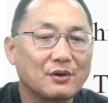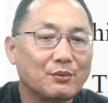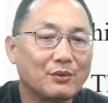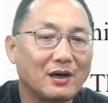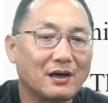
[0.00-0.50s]

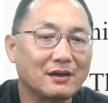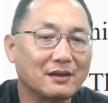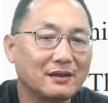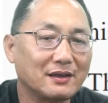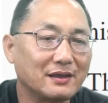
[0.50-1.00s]
Well,
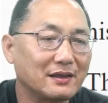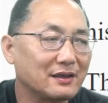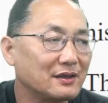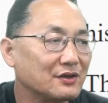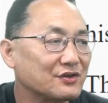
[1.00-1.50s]

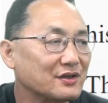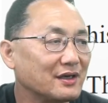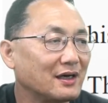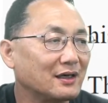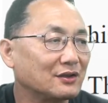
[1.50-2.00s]
you see,
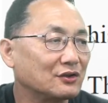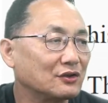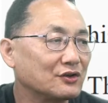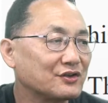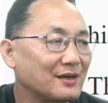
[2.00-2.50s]

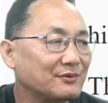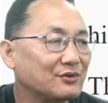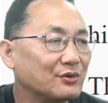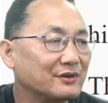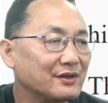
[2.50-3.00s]
Luke chapter
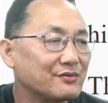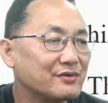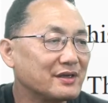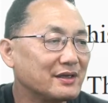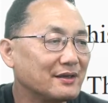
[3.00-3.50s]

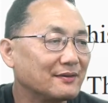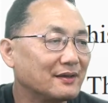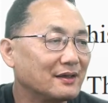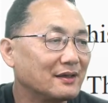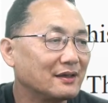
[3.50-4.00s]
23,
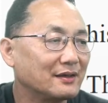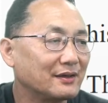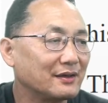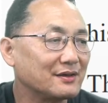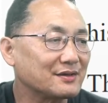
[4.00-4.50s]

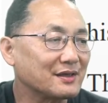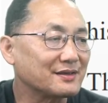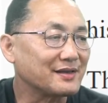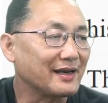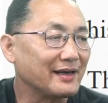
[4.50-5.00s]
here it says
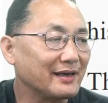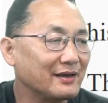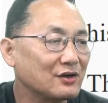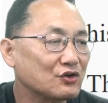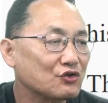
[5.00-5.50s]
they
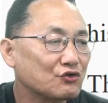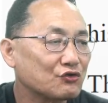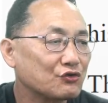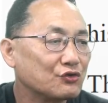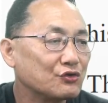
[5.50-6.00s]

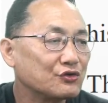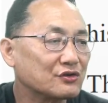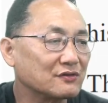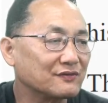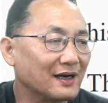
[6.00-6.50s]

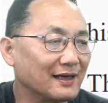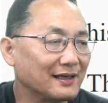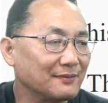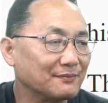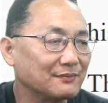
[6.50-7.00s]
crucified
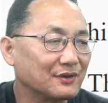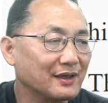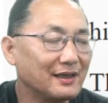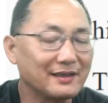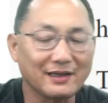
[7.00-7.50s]
him.
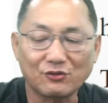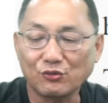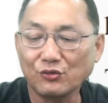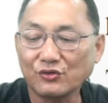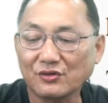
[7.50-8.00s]
Okay, they
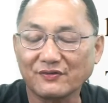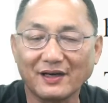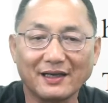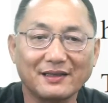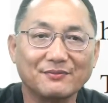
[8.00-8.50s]

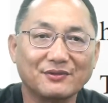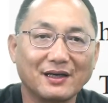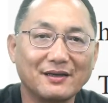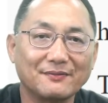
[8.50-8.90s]
crucified him, right?